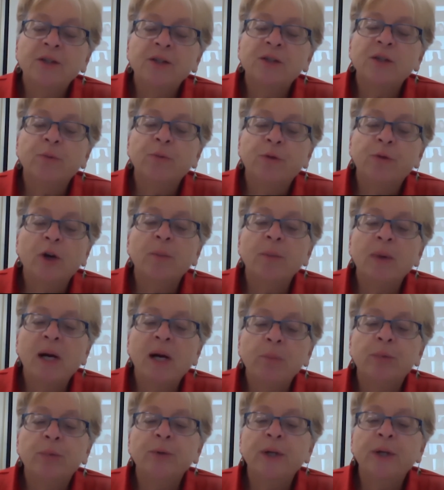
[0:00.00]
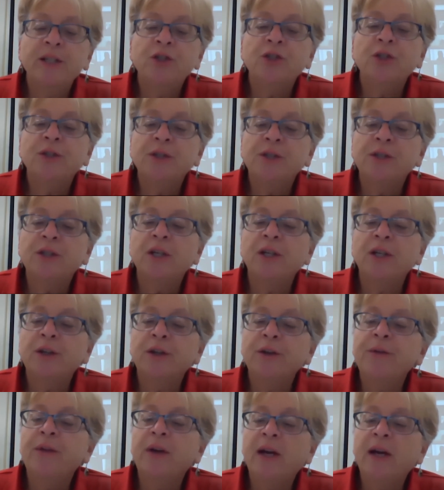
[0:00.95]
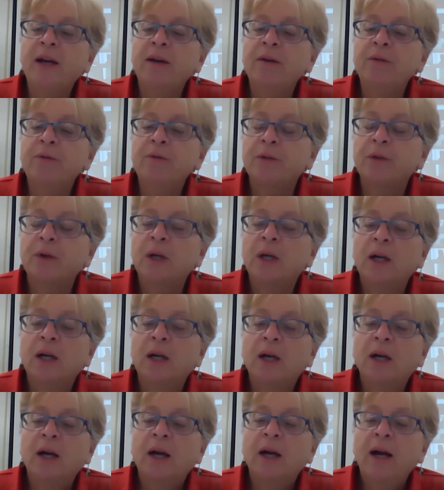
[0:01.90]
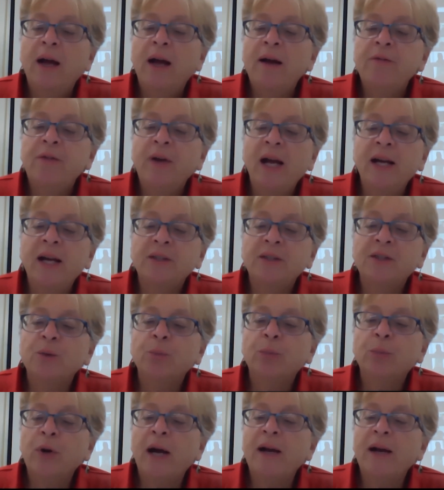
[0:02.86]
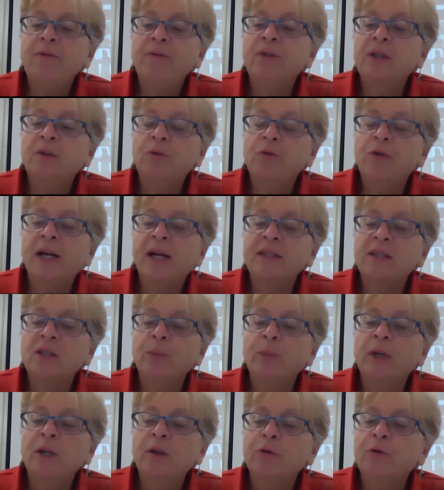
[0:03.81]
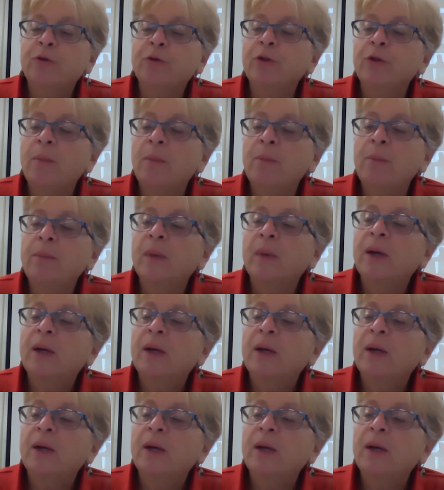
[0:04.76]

some farm operations here that have had some private investment from